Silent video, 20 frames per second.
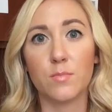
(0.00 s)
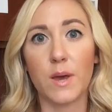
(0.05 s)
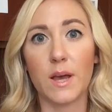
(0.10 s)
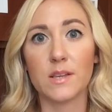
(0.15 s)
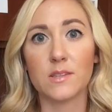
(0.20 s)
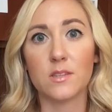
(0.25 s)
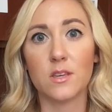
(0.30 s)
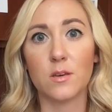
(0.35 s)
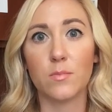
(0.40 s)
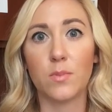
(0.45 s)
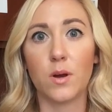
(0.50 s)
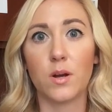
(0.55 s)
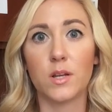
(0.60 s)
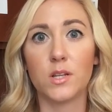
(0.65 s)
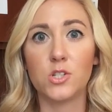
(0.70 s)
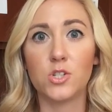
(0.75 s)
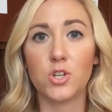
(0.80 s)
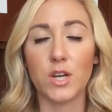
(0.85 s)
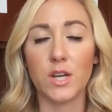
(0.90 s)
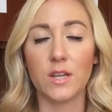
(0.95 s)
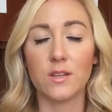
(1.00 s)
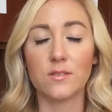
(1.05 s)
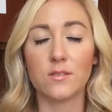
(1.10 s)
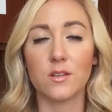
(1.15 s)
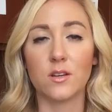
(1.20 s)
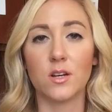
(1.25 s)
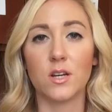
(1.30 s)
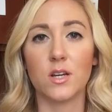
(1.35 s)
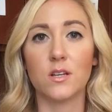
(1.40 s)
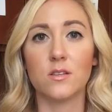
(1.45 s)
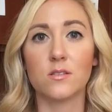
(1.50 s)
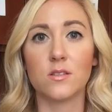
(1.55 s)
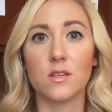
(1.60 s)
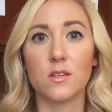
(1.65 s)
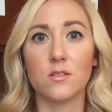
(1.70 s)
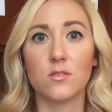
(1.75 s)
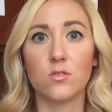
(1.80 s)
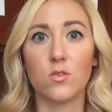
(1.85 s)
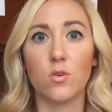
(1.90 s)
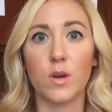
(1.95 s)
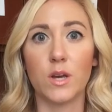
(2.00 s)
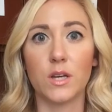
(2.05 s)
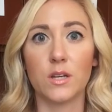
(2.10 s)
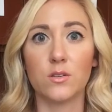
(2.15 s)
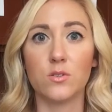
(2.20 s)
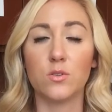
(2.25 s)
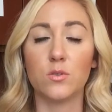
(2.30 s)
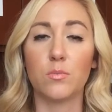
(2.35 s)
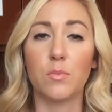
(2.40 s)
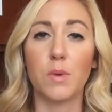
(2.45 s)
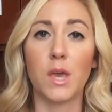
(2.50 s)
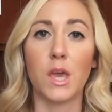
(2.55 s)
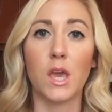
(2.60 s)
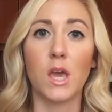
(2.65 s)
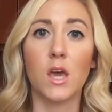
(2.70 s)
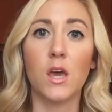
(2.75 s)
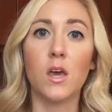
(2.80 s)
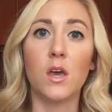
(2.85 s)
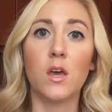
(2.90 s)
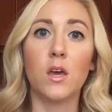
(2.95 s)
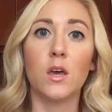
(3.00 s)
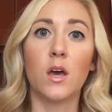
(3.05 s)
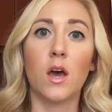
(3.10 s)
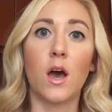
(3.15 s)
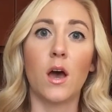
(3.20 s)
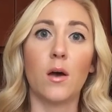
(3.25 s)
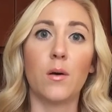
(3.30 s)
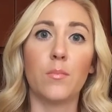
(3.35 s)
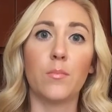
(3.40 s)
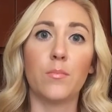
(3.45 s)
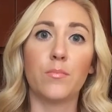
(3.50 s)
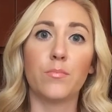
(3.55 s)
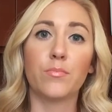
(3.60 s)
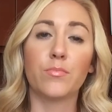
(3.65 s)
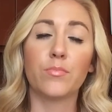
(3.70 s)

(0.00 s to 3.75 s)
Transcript: basket party training series is going to be um,